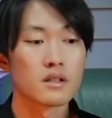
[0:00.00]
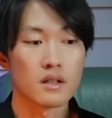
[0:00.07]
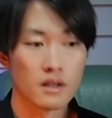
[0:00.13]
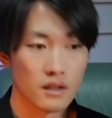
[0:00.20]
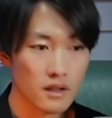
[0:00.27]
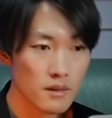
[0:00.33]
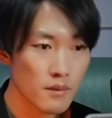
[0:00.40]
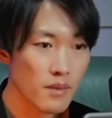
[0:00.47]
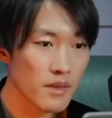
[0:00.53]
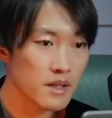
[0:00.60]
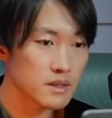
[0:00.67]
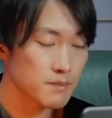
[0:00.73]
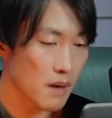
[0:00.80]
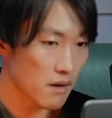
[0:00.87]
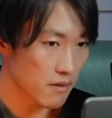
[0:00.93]
Given these
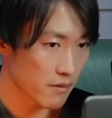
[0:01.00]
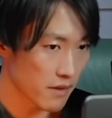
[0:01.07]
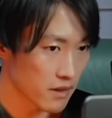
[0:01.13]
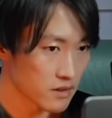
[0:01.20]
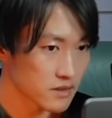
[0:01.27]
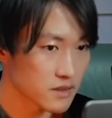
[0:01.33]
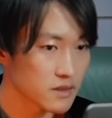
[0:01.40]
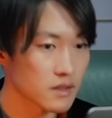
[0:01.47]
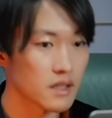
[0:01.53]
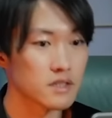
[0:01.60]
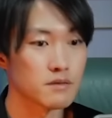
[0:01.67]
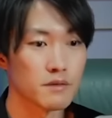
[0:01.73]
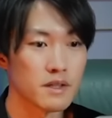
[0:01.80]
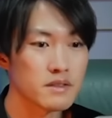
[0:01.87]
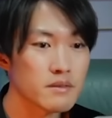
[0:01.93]
parallels, it's
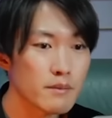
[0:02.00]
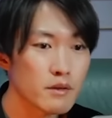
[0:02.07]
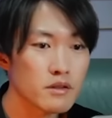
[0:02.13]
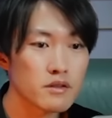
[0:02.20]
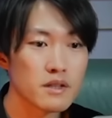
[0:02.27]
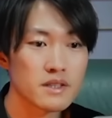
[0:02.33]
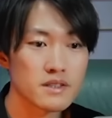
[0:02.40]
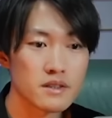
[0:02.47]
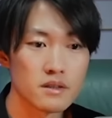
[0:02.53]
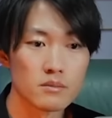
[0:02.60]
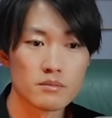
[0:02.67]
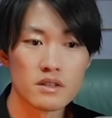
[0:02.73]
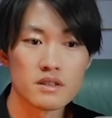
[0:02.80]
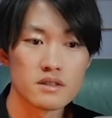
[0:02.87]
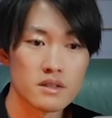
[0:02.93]
reasonable to assume
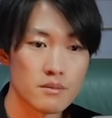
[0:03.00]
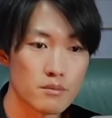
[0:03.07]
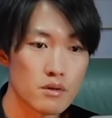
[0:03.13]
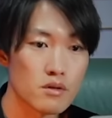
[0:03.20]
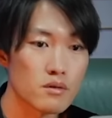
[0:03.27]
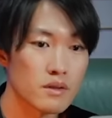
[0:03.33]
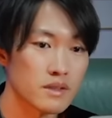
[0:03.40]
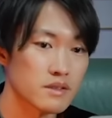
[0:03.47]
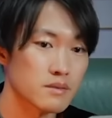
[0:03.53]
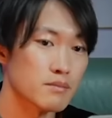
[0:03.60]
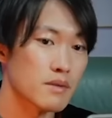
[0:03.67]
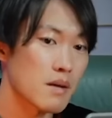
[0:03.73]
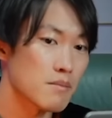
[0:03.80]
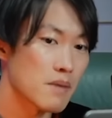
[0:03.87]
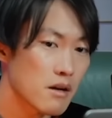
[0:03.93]
this symbol was
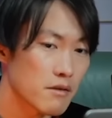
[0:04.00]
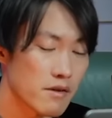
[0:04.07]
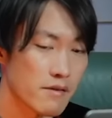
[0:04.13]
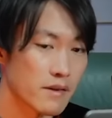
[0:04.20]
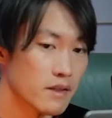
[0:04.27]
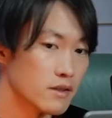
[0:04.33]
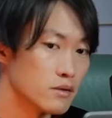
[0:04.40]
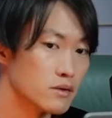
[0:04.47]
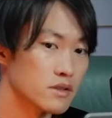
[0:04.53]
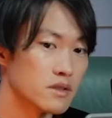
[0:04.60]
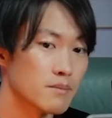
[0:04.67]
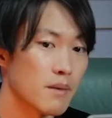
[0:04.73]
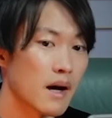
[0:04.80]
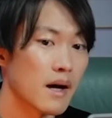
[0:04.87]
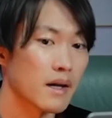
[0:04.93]
primarily used
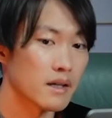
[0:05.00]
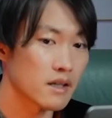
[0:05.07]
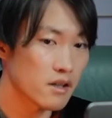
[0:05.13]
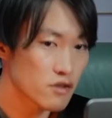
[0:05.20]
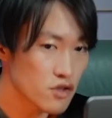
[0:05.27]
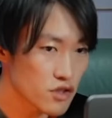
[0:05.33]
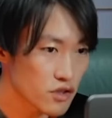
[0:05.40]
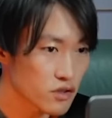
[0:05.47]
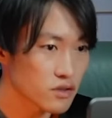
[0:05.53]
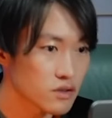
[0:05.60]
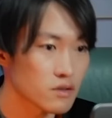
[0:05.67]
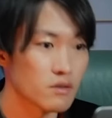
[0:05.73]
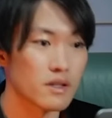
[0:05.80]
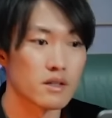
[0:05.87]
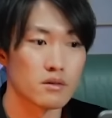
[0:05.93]
by cultures
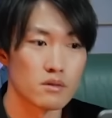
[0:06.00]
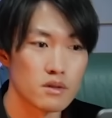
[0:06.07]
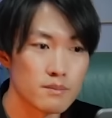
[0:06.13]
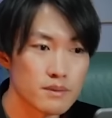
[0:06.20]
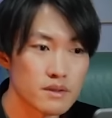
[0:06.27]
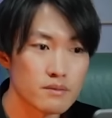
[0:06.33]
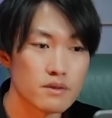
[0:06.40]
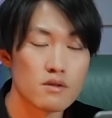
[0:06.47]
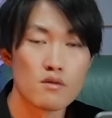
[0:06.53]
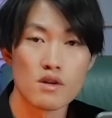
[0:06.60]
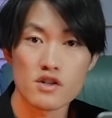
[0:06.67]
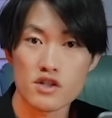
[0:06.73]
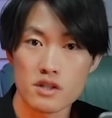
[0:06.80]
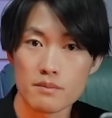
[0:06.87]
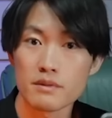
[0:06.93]
or groups who
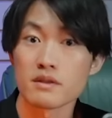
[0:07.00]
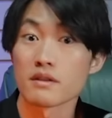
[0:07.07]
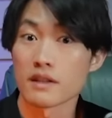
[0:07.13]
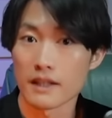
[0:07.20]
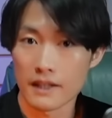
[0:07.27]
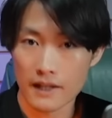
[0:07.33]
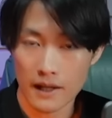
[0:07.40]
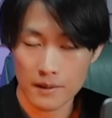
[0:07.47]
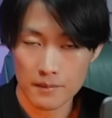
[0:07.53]
worshipped Nika.